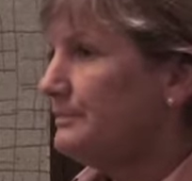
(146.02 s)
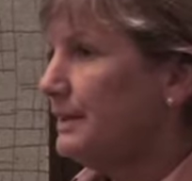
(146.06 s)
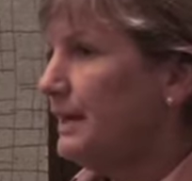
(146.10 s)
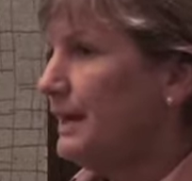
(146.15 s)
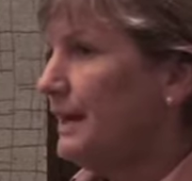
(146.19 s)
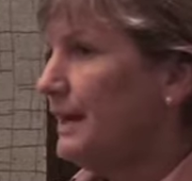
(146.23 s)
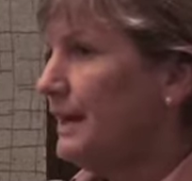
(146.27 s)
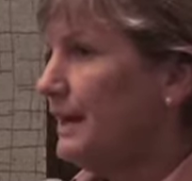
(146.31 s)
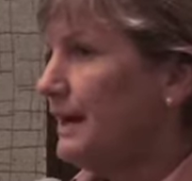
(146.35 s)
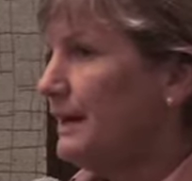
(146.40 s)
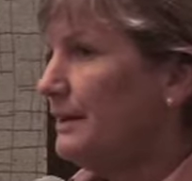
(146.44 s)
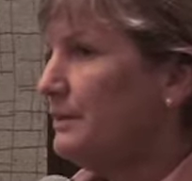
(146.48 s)

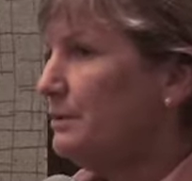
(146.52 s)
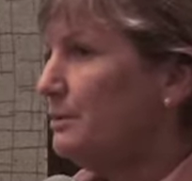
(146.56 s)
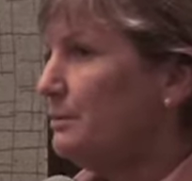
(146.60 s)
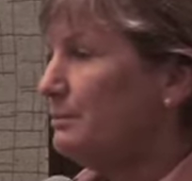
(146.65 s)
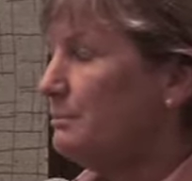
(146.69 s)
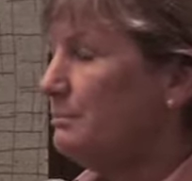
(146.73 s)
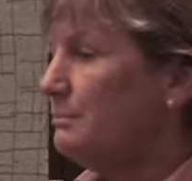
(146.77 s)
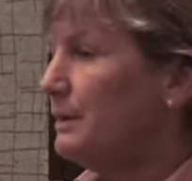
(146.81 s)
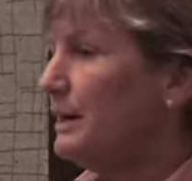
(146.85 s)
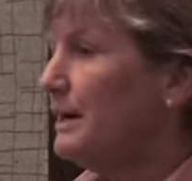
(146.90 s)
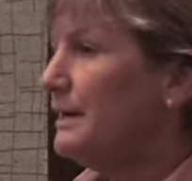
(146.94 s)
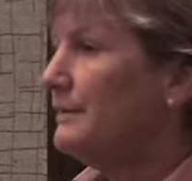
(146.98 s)
And I
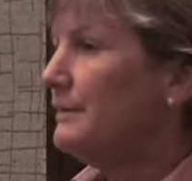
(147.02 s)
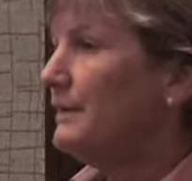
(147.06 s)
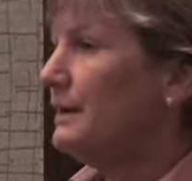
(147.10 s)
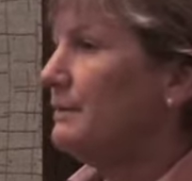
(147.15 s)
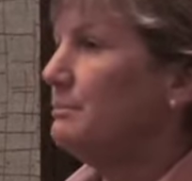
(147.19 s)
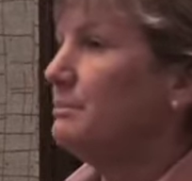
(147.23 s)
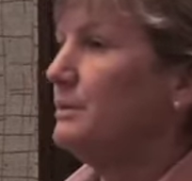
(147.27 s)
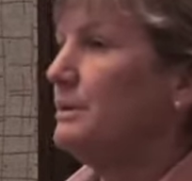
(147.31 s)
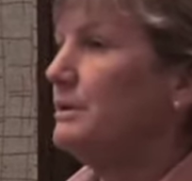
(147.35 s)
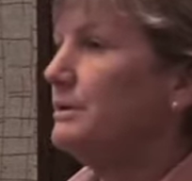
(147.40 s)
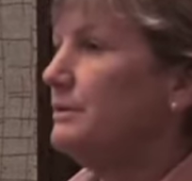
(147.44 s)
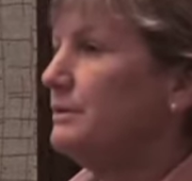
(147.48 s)
don't mind
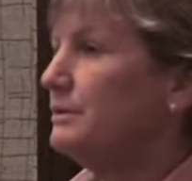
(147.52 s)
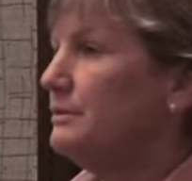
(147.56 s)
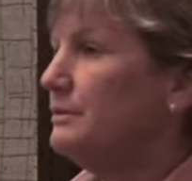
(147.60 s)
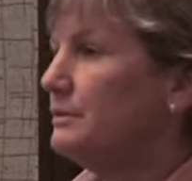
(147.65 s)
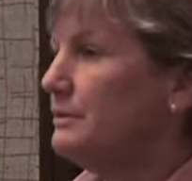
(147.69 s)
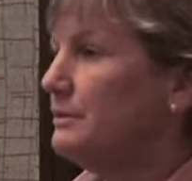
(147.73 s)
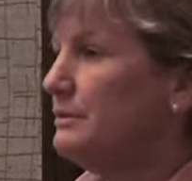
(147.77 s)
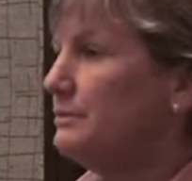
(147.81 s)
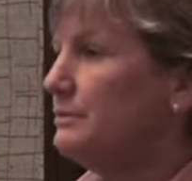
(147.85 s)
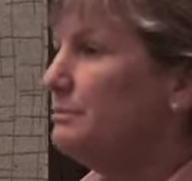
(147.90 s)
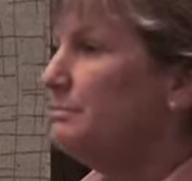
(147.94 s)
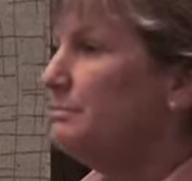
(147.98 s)
that,
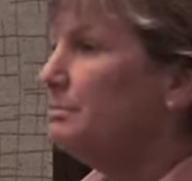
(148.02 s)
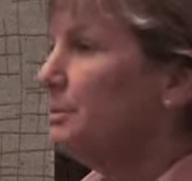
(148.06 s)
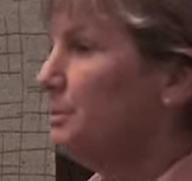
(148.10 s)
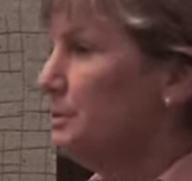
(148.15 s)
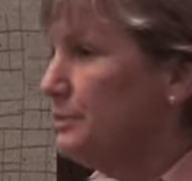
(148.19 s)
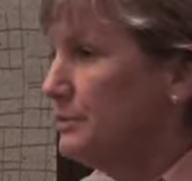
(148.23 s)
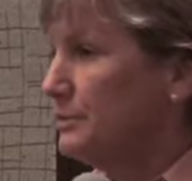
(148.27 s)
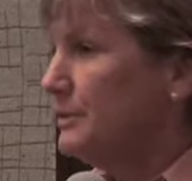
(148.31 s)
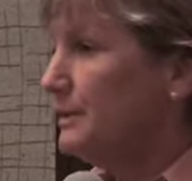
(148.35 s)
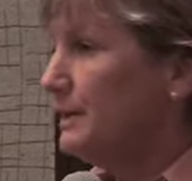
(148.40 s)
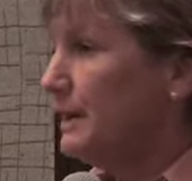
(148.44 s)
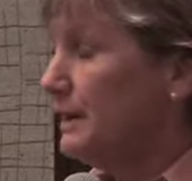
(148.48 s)
because,
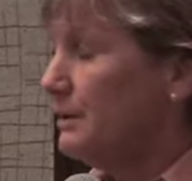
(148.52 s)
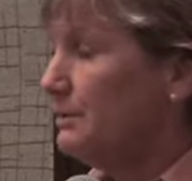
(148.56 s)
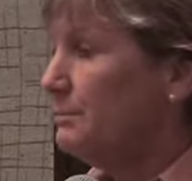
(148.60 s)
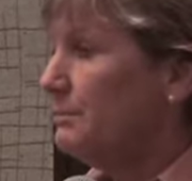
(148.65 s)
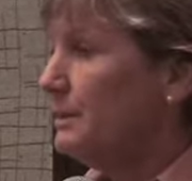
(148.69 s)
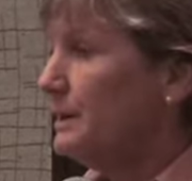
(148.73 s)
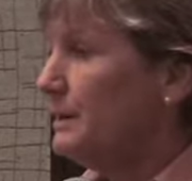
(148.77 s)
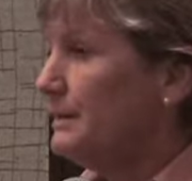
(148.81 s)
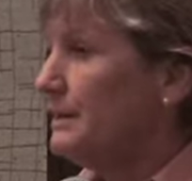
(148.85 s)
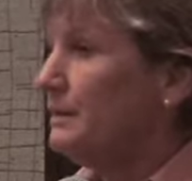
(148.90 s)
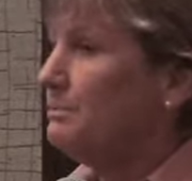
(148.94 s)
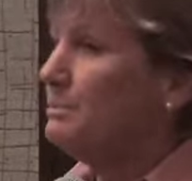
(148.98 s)
personally, I don't
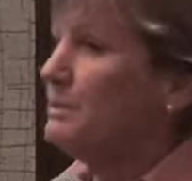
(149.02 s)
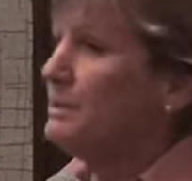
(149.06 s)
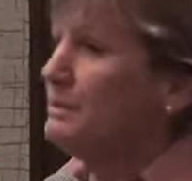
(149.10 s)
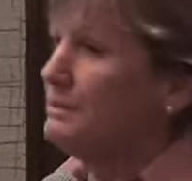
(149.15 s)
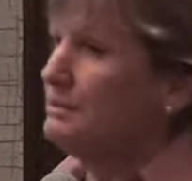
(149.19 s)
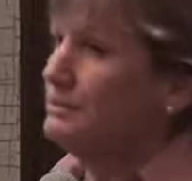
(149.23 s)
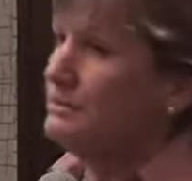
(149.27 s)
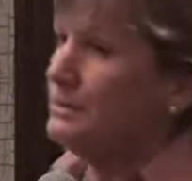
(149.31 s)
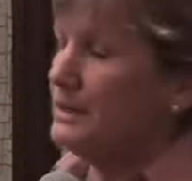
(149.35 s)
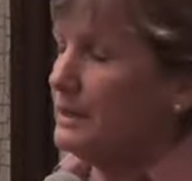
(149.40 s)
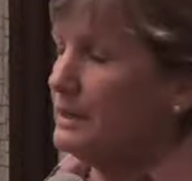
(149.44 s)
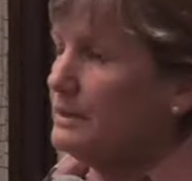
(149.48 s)
mind that because
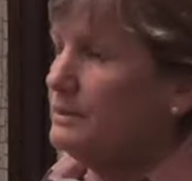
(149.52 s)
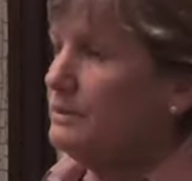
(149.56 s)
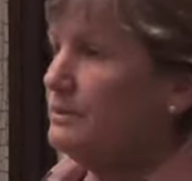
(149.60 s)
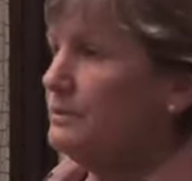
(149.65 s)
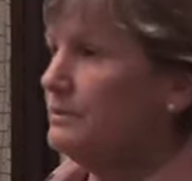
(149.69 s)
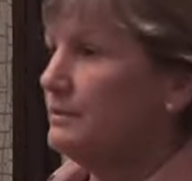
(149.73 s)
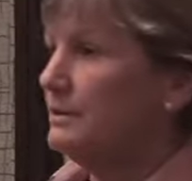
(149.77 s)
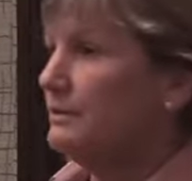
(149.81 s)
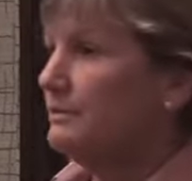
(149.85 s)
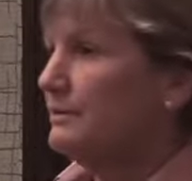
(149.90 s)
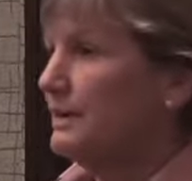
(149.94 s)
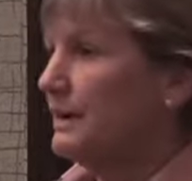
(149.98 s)
you've taken
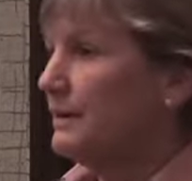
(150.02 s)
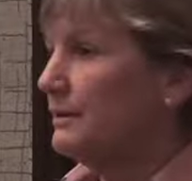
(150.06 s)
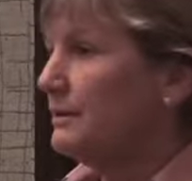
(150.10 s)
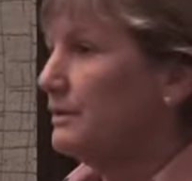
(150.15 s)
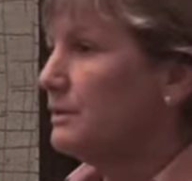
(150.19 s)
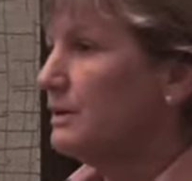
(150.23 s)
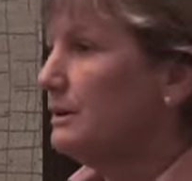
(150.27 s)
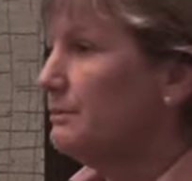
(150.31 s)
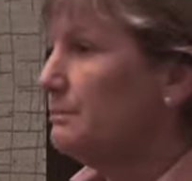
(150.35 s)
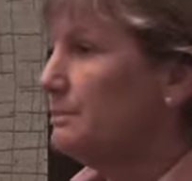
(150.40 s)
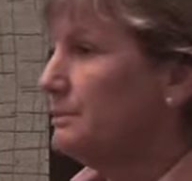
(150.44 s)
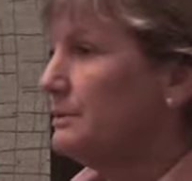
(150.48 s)
yourself out of the
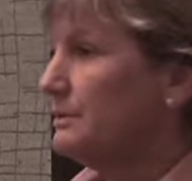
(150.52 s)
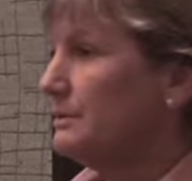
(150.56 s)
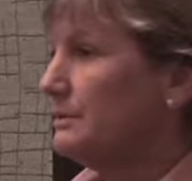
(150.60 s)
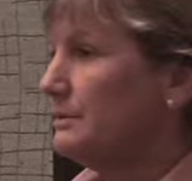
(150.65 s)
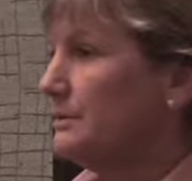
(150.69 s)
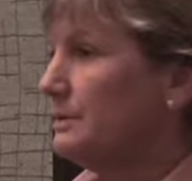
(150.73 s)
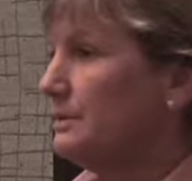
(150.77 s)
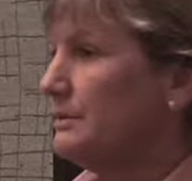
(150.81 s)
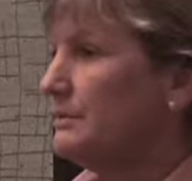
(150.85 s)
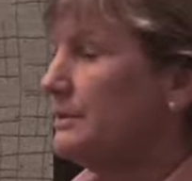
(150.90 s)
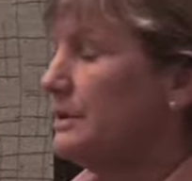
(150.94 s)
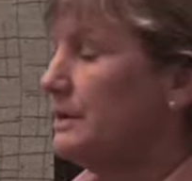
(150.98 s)

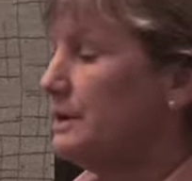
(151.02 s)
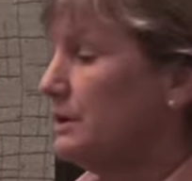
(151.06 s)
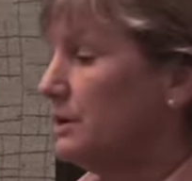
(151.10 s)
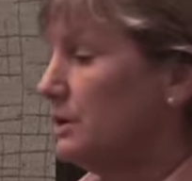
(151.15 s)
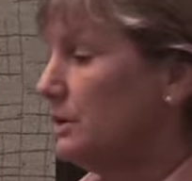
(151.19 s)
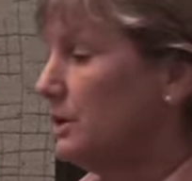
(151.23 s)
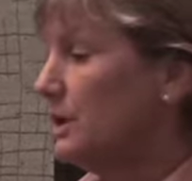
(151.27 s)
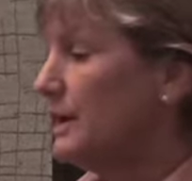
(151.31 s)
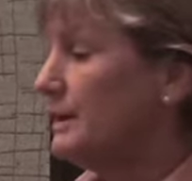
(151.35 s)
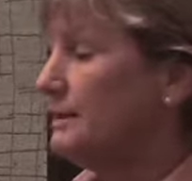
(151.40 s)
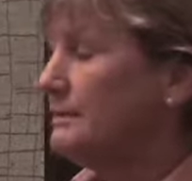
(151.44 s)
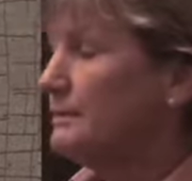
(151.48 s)
competition. It's taken a
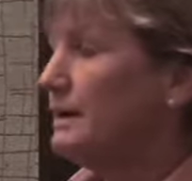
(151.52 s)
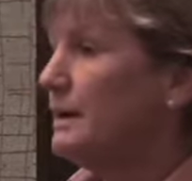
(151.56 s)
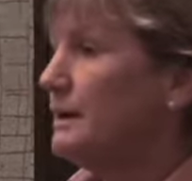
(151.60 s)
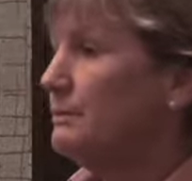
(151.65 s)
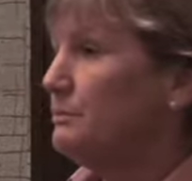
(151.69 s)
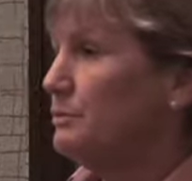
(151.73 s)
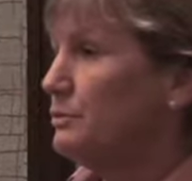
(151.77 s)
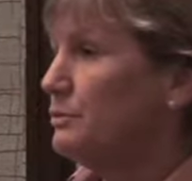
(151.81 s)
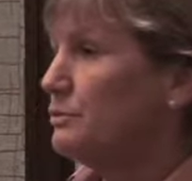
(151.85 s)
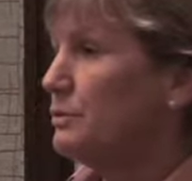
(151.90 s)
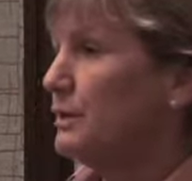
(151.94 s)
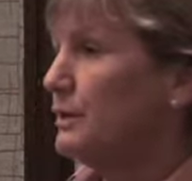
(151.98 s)
lot of time
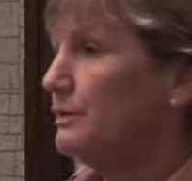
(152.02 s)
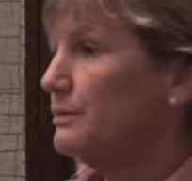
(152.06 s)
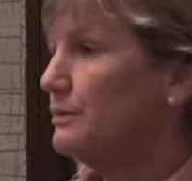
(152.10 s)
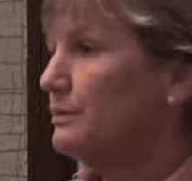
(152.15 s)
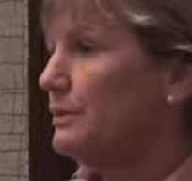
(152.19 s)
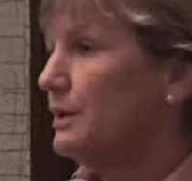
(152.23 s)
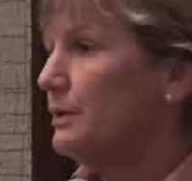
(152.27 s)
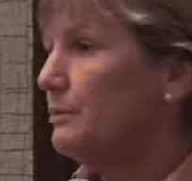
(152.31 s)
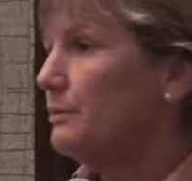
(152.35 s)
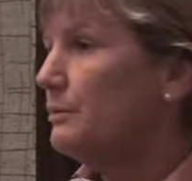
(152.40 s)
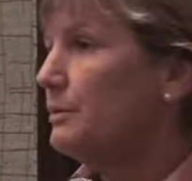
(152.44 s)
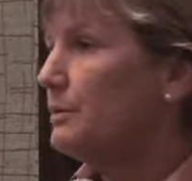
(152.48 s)
to trot through
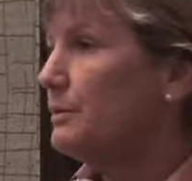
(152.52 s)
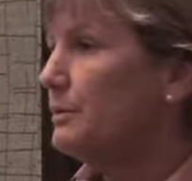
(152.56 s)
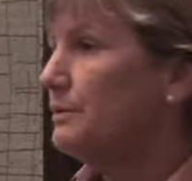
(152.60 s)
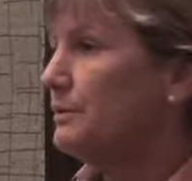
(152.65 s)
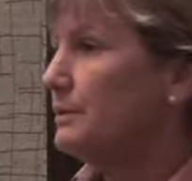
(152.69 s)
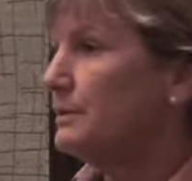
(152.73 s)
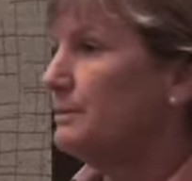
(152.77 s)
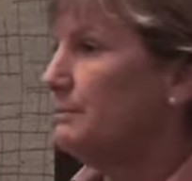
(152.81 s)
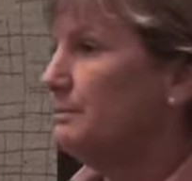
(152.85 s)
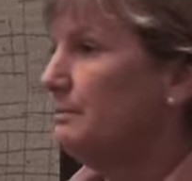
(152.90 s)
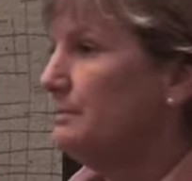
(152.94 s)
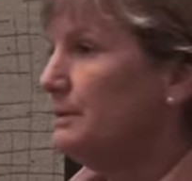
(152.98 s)
that water
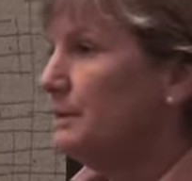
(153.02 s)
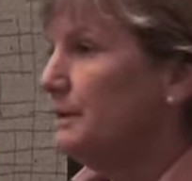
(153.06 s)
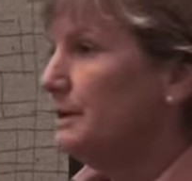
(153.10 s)
jump.